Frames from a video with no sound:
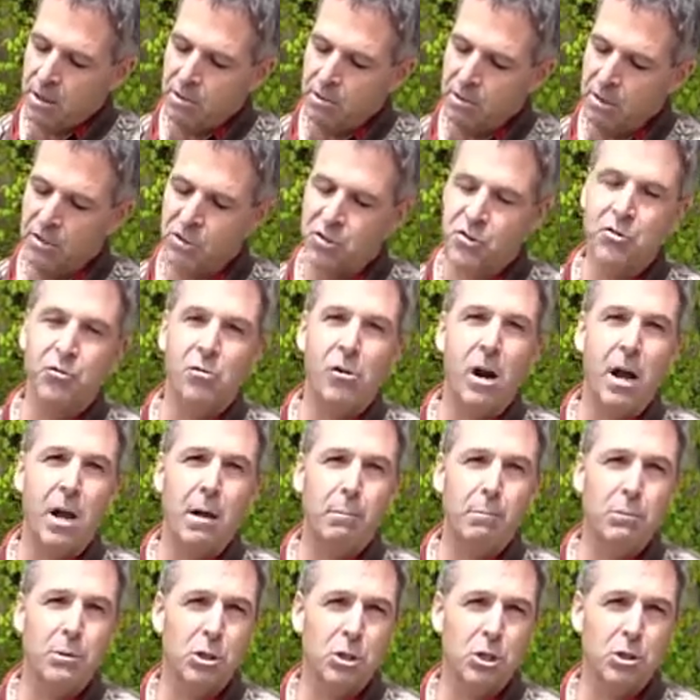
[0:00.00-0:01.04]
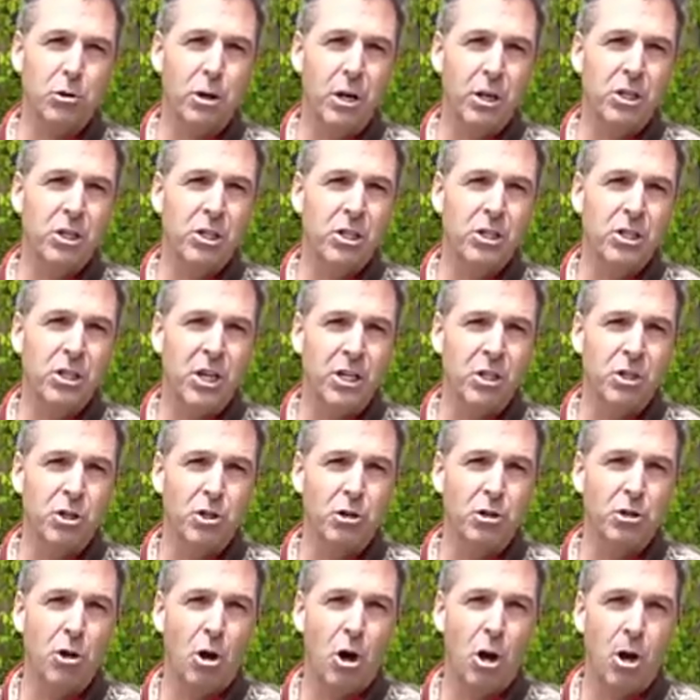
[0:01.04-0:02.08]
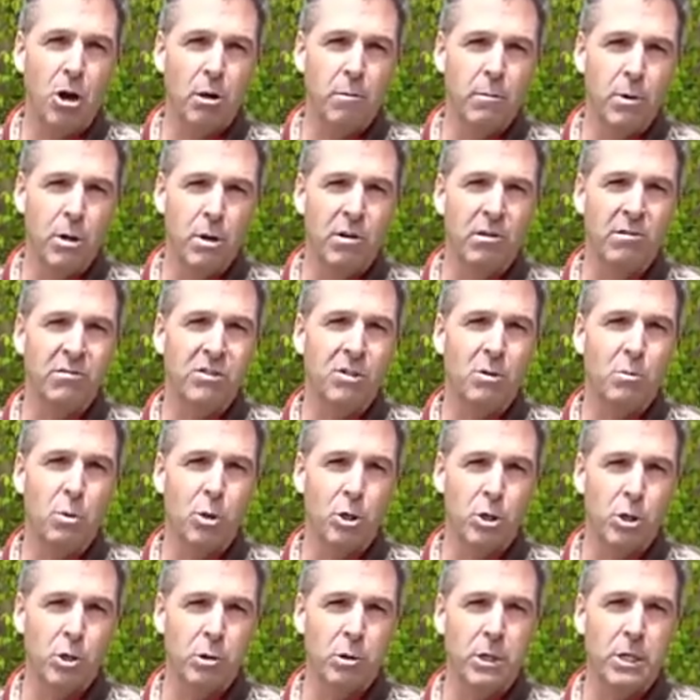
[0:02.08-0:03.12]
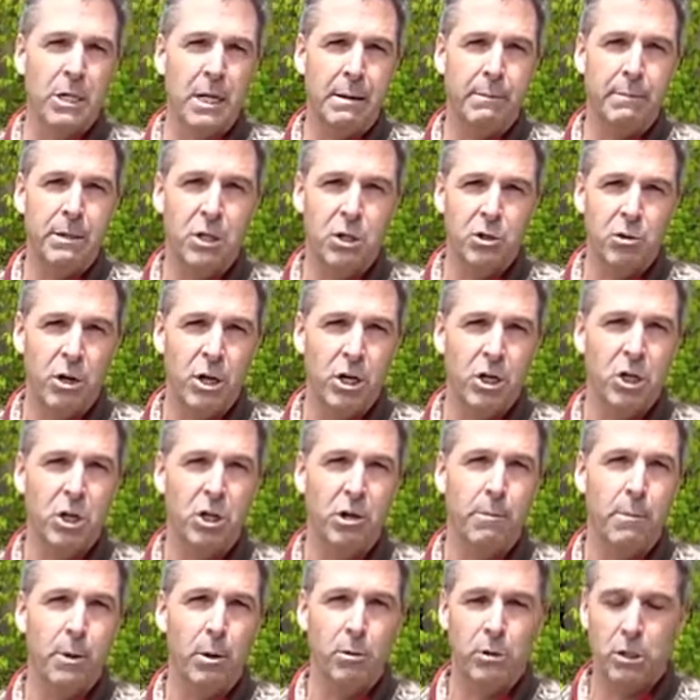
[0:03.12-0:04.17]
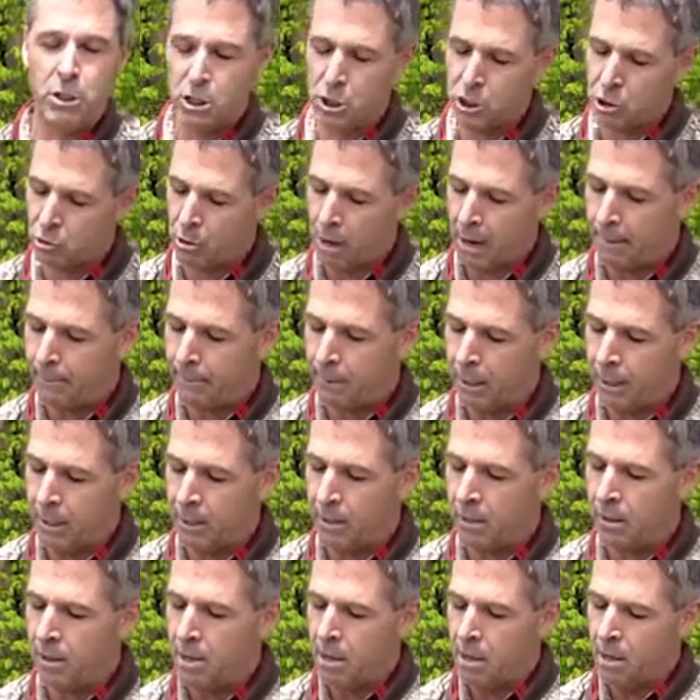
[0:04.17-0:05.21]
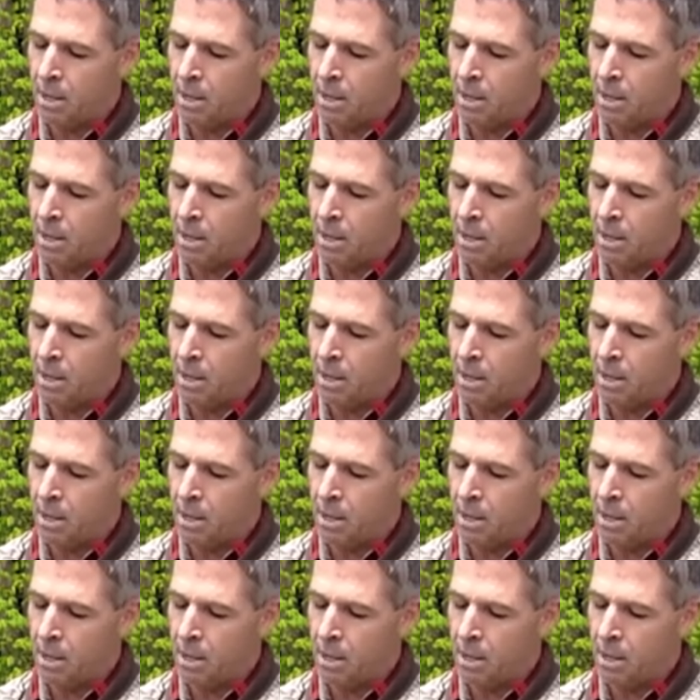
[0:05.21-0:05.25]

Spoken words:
this strap stretches as your dog moves, and we'll do a demonstration about this strap later.